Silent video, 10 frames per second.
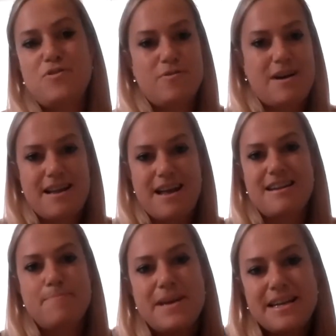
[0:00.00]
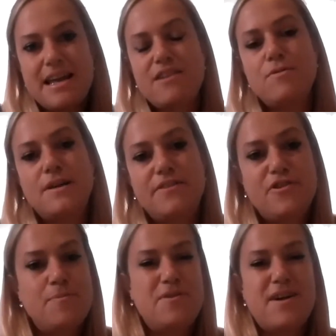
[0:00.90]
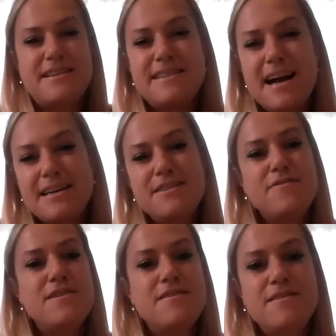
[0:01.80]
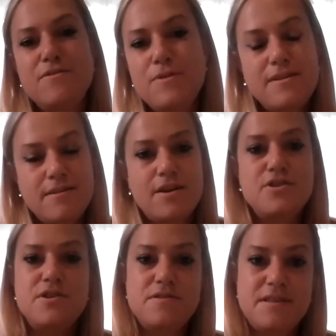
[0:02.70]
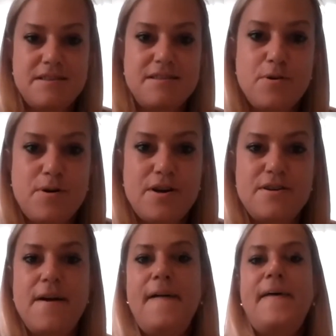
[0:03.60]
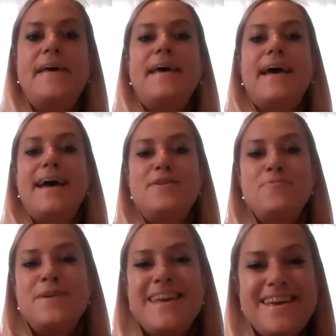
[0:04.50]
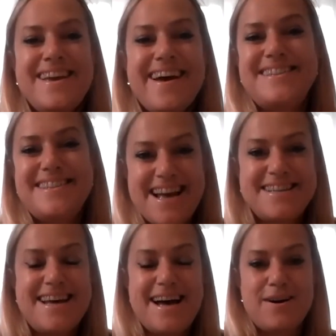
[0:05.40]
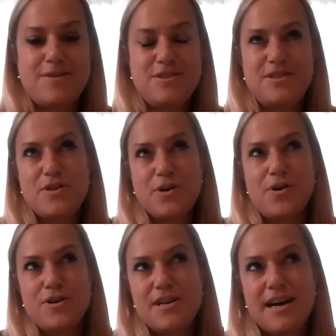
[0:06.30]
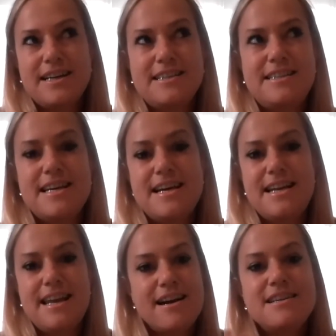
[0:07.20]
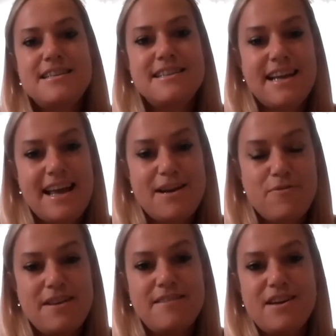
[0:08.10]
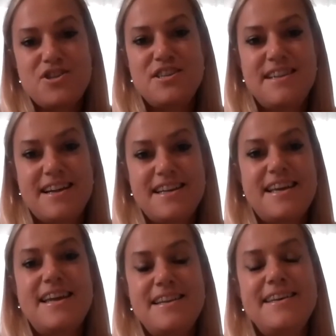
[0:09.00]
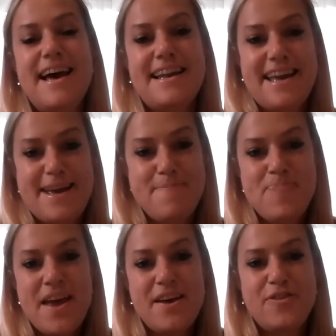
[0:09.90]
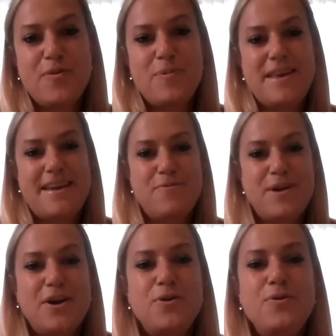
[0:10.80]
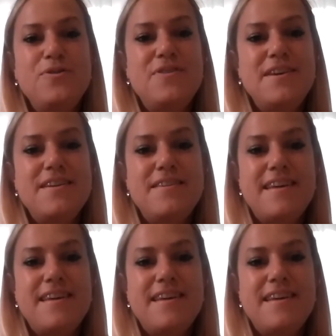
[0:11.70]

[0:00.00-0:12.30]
know, I had a big network of human rights activists, researchers, and so on. And we set out to conduct a large-scale research study in Calais. So we recruited